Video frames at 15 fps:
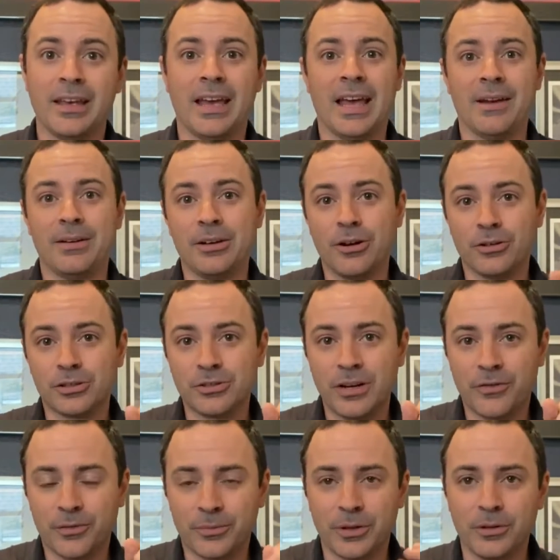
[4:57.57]
And you go
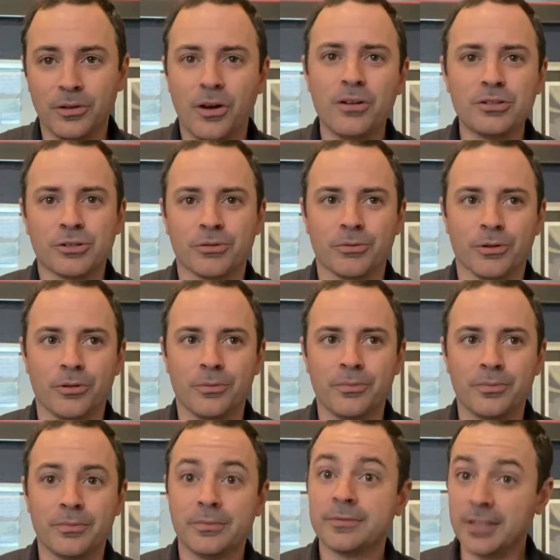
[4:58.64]
straight from the laundry
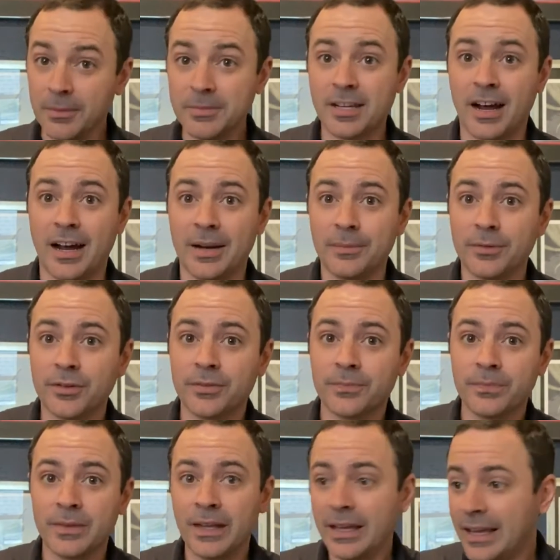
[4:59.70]
room, sometimes,
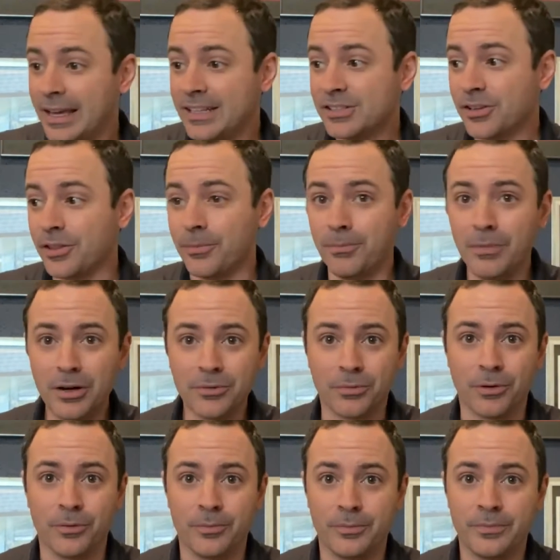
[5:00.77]
into the
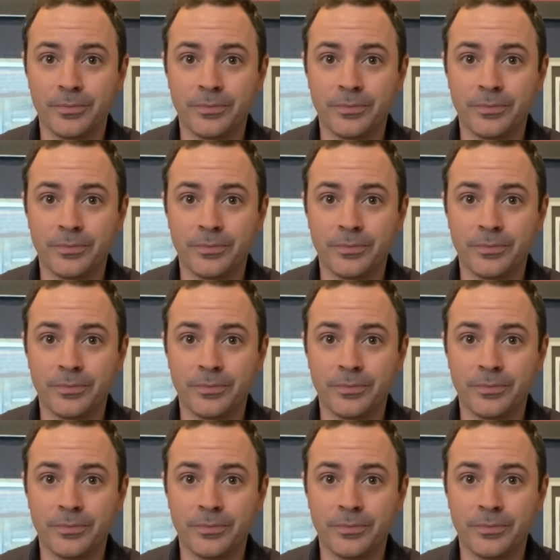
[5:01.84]
mudroom.